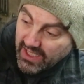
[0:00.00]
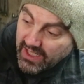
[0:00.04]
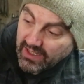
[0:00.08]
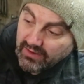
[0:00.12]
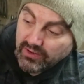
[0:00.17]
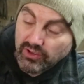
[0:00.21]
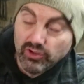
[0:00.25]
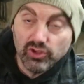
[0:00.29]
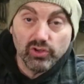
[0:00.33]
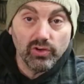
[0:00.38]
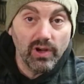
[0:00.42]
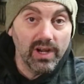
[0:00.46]

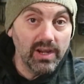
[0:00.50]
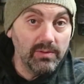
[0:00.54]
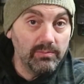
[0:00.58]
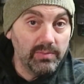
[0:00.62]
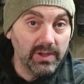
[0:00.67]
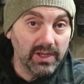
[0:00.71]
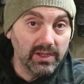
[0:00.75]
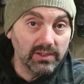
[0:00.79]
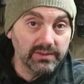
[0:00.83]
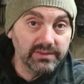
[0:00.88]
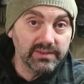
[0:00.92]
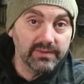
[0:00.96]
getting the tray
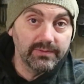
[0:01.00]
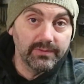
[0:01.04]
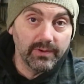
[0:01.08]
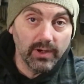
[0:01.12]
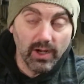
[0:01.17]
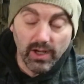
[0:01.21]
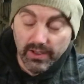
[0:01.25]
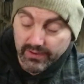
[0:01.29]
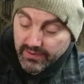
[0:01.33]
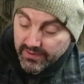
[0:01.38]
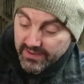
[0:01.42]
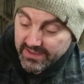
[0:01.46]
built
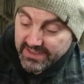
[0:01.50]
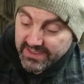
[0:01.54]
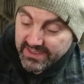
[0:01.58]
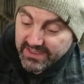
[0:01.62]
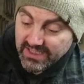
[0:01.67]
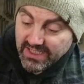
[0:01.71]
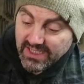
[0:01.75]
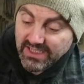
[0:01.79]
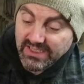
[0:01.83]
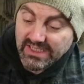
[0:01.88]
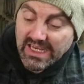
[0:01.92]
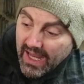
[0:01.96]
for under the
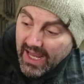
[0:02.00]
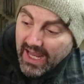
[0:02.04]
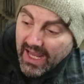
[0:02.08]
seat.